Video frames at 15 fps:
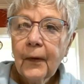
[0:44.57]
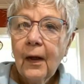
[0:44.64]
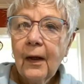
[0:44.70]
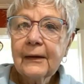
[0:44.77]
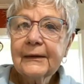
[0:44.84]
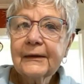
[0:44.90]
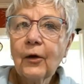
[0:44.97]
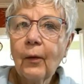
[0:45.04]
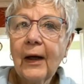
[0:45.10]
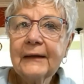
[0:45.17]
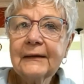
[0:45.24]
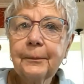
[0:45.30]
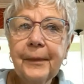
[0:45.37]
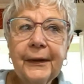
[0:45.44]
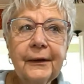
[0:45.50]
And so I
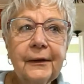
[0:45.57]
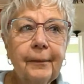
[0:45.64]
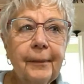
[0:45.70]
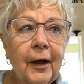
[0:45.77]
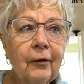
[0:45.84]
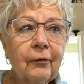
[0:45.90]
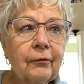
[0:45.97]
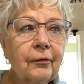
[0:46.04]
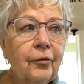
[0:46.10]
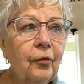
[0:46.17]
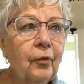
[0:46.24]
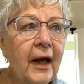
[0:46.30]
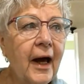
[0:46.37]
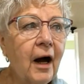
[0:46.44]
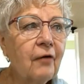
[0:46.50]
spent about
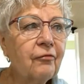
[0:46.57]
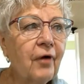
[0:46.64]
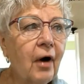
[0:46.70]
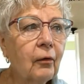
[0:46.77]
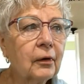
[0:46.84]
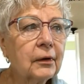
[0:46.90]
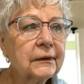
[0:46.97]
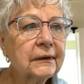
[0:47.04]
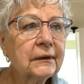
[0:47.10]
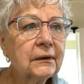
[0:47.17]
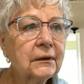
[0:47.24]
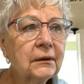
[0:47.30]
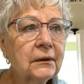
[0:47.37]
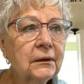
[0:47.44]
2.5 hours